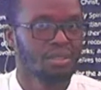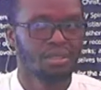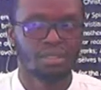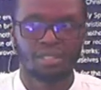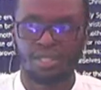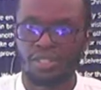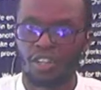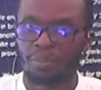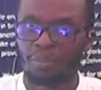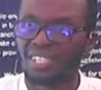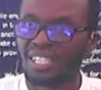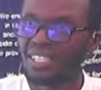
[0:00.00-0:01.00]
Stop
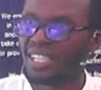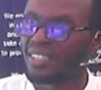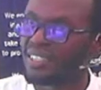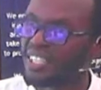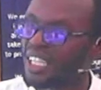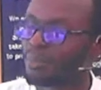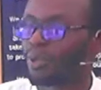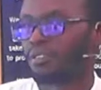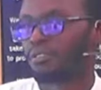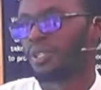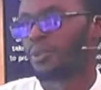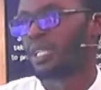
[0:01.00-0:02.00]
sitting at the table of
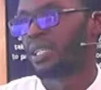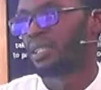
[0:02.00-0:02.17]
the world.